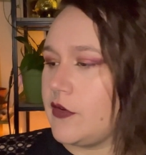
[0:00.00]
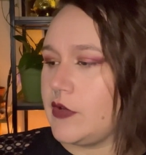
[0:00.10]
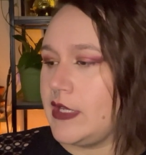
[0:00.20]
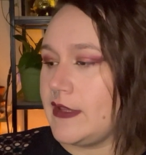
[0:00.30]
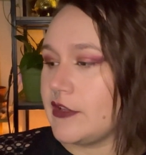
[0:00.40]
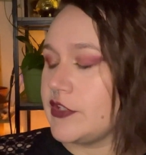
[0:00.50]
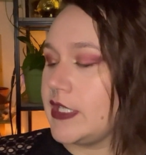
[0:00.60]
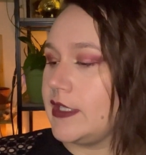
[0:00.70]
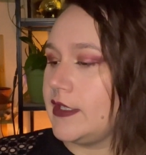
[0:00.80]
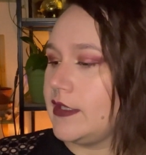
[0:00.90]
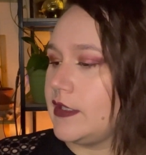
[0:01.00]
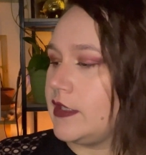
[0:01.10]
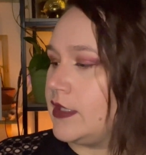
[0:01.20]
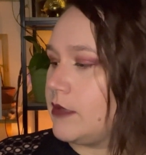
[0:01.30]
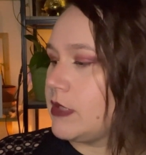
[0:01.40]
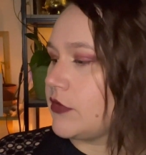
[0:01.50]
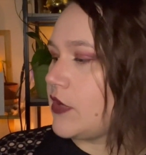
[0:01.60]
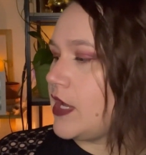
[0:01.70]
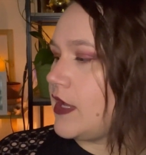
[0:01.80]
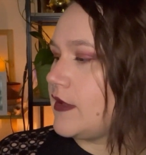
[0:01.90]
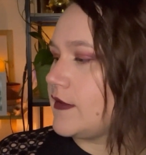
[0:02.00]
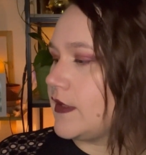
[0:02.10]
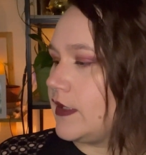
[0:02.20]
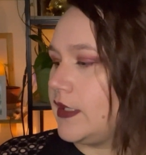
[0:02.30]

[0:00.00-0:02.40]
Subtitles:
it's actually lemongrass,